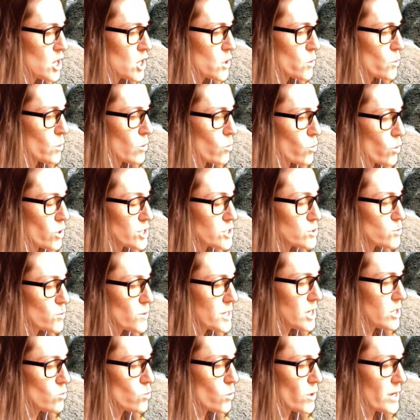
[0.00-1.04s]
We worked
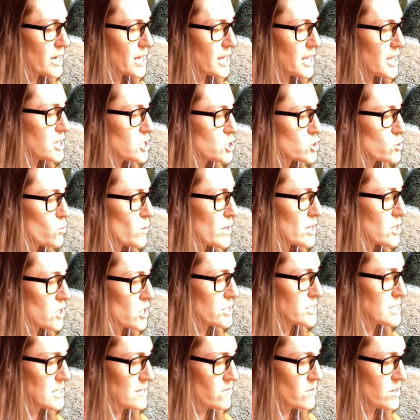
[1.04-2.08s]
one-on-one each week
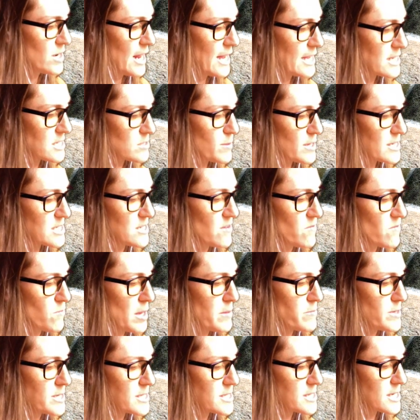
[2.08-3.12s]
on different aspects of my
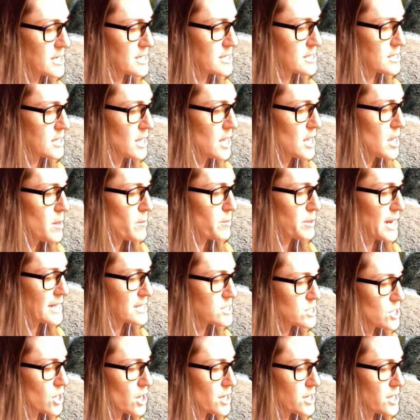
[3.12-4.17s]
business, but as
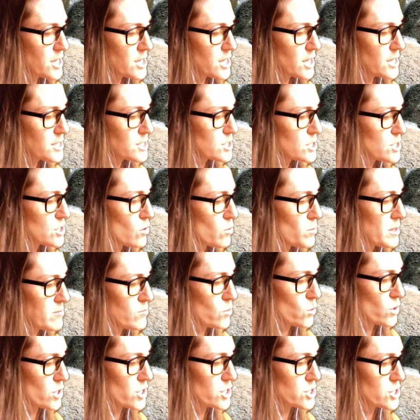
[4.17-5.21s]
Tanya got to know me
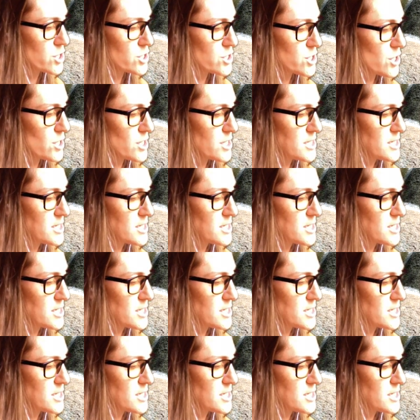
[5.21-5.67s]
more, she started